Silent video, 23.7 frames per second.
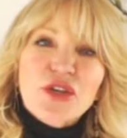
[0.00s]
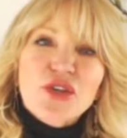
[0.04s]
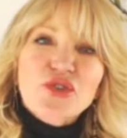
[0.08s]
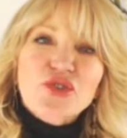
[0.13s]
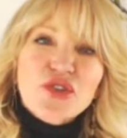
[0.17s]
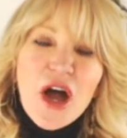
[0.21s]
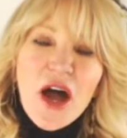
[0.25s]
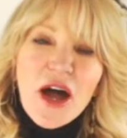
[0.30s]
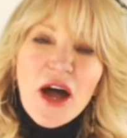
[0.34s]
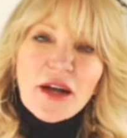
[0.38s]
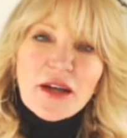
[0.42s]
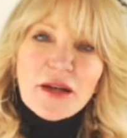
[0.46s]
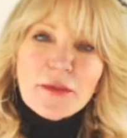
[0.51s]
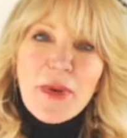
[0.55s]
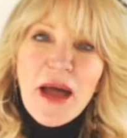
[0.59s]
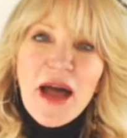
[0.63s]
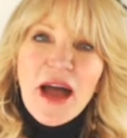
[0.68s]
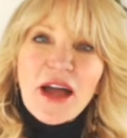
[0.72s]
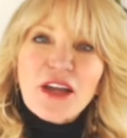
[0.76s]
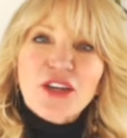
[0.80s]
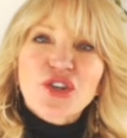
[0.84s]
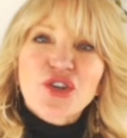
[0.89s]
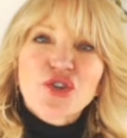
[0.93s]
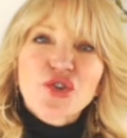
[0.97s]
you talk
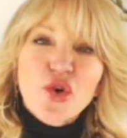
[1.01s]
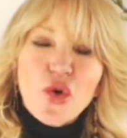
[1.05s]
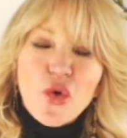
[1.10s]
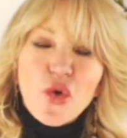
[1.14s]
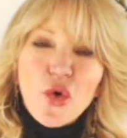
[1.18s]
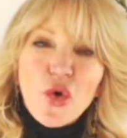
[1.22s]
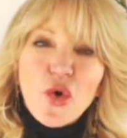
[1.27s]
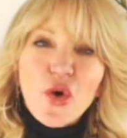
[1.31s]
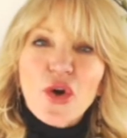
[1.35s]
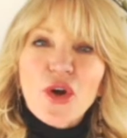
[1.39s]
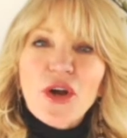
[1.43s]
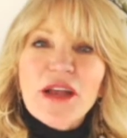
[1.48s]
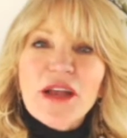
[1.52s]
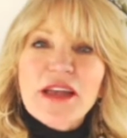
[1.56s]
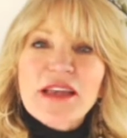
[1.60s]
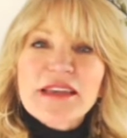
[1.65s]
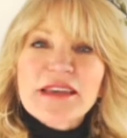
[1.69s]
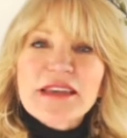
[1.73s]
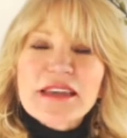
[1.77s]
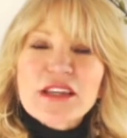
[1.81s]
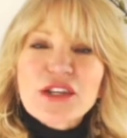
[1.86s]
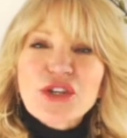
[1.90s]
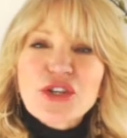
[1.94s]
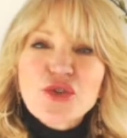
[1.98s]
about your
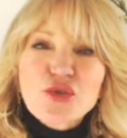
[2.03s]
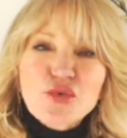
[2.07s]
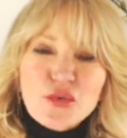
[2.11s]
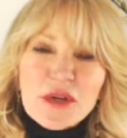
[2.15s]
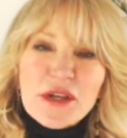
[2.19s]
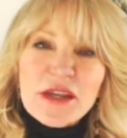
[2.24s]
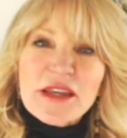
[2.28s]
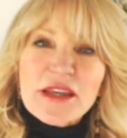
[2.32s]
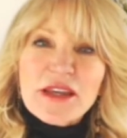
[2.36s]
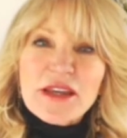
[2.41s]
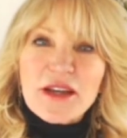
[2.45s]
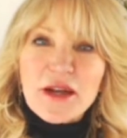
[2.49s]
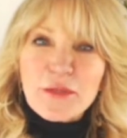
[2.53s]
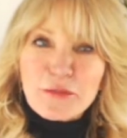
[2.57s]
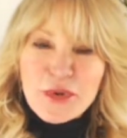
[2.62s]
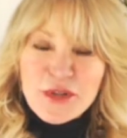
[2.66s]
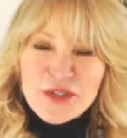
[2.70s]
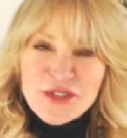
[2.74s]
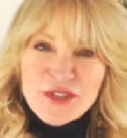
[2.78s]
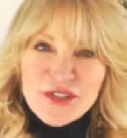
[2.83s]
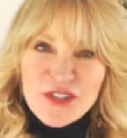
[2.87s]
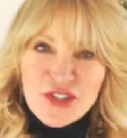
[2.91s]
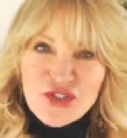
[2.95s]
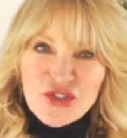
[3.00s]
unique
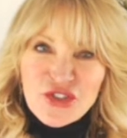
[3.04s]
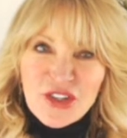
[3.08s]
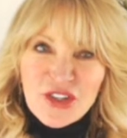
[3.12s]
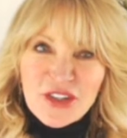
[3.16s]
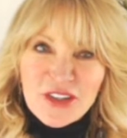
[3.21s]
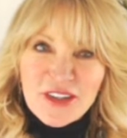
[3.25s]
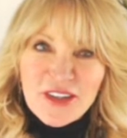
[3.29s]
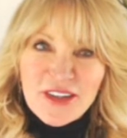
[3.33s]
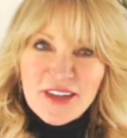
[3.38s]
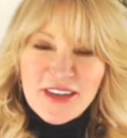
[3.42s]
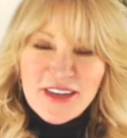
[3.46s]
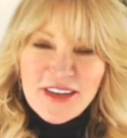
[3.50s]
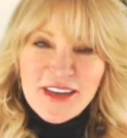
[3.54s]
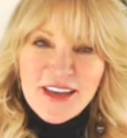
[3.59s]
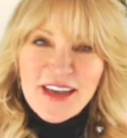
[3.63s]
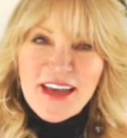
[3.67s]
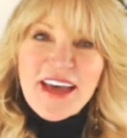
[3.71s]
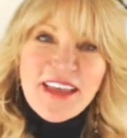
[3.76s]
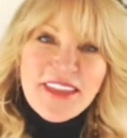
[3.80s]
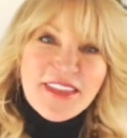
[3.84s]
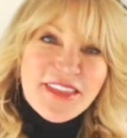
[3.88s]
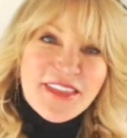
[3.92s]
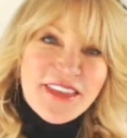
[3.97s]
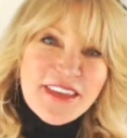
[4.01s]
position.
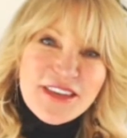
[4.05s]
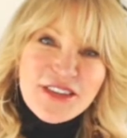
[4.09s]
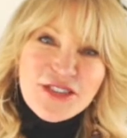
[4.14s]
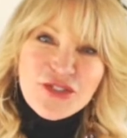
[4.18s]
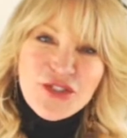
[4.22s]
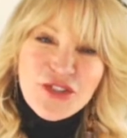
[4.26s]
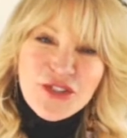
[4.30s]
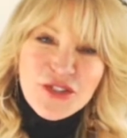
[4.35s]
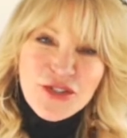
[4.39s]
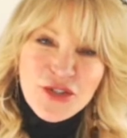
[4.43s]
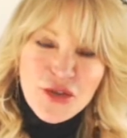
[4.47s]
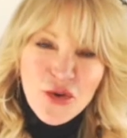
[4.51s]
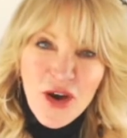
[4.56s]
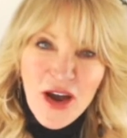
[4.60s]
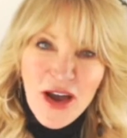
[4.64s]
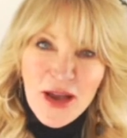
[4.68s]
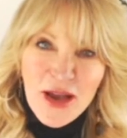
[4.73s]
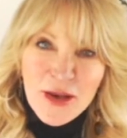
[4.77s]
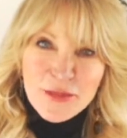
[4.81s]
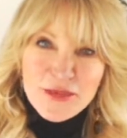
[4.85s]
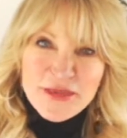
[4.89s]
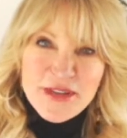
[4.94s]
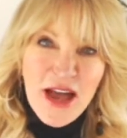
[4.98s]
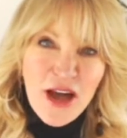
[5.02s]
This
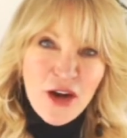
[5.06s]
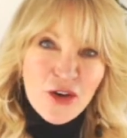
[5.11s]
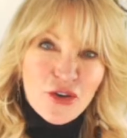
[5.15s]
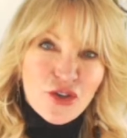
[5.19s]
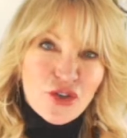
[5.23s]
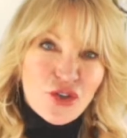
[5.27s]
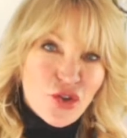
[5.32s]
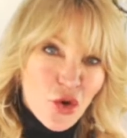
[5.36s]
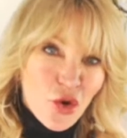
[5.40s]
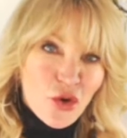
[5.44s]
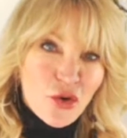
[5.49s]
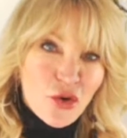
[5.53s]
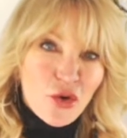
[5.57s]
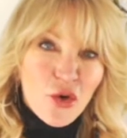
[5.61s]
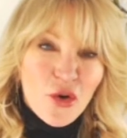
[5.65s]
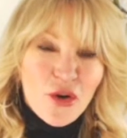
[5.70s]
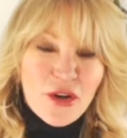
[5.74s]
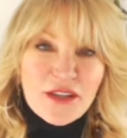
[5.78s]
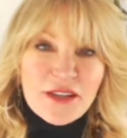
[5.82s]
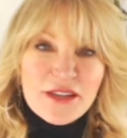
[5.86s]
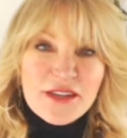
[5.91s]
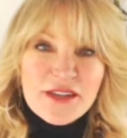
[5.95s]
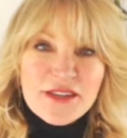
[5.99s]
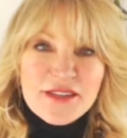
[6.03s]
describes how your
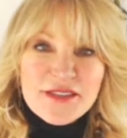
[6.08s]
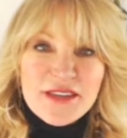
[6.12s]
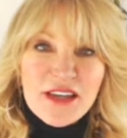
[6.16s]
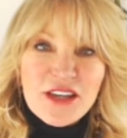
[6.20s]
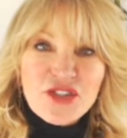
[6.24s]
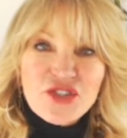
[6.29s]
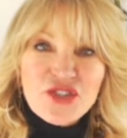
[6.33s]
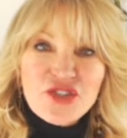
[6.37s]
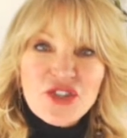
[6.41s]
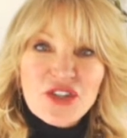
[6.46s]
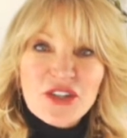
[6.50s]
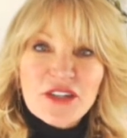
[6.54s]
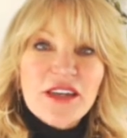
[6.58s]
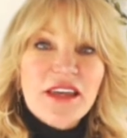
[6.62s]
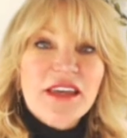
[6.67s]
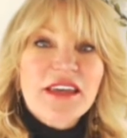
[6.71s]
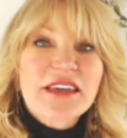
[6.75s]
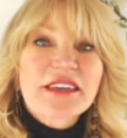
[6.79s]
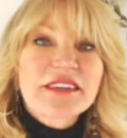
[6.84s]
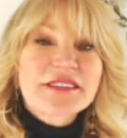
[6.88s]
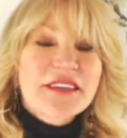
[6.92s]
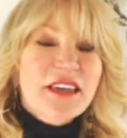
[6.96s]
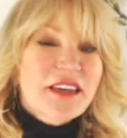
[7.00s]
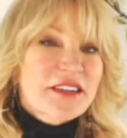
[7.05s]
organization
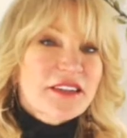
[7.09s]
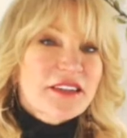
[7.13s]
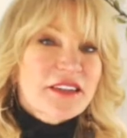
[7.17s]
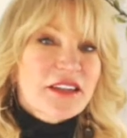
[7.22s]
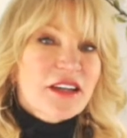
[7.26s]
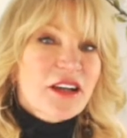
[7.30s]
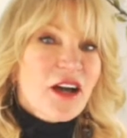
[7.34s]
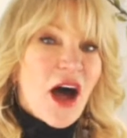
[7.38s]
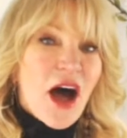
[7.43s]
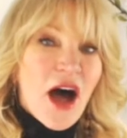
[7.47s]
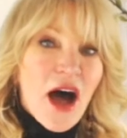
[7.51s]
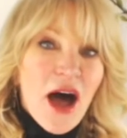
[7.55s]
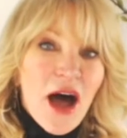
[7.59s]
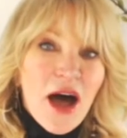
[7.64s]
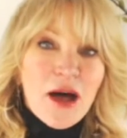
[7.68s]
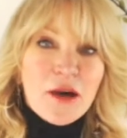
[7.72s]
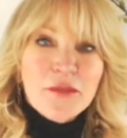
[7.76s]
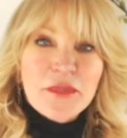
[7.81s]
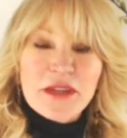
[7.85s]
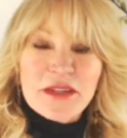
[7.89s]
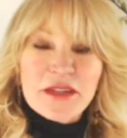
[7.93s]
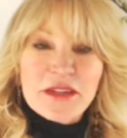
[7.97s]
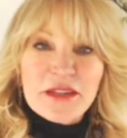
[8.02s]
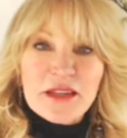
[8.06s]
is
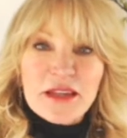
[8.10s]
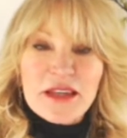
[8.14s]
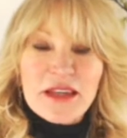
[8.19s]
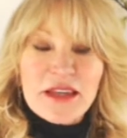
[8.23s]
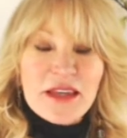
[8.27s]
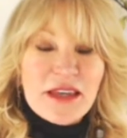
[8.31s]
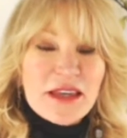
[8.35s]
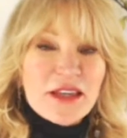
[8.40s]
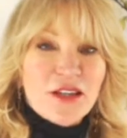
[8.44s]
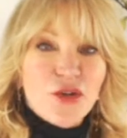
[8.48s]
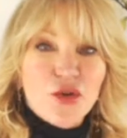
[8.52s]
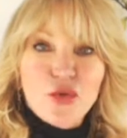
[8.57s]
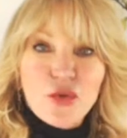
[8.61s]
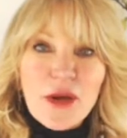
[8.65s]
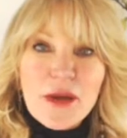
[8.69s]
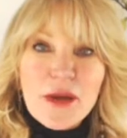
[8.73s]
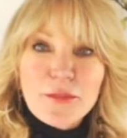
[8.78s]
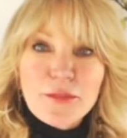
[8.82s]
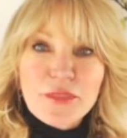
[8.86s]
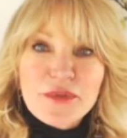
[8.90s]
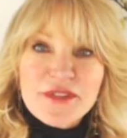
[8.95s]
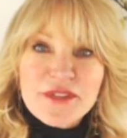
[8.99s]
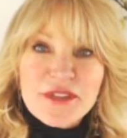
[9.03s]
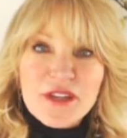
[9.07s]
uncommonly in a
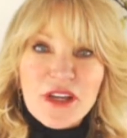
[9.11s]
great